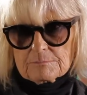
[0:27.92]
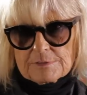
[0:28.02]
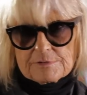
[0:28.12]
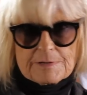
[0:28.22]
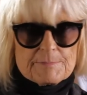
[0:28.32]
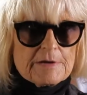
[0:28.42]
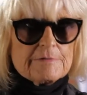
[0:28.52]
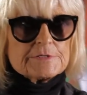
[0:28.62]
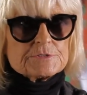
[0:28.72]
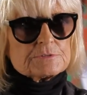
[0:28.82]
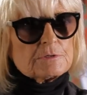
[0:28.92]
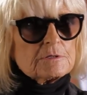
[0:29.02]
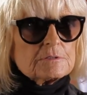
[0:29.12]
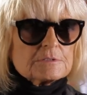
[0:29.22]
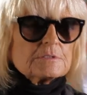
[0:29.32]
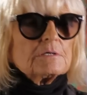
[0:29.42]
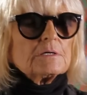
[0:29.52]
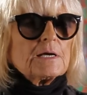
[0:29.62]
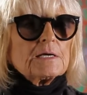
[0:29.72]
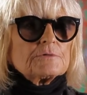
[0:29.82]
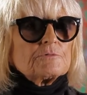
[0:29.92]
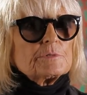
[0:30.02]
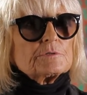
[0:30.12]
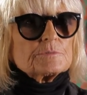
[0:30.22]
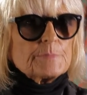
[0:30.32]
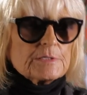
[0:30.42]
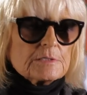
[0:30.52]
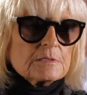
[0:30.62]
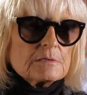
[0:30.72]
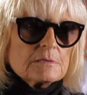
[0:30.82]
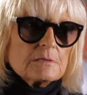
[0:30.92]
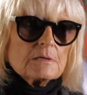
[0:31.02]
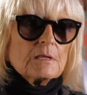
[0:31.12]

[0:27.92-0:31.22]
whether I'm married or not, I had to be independent.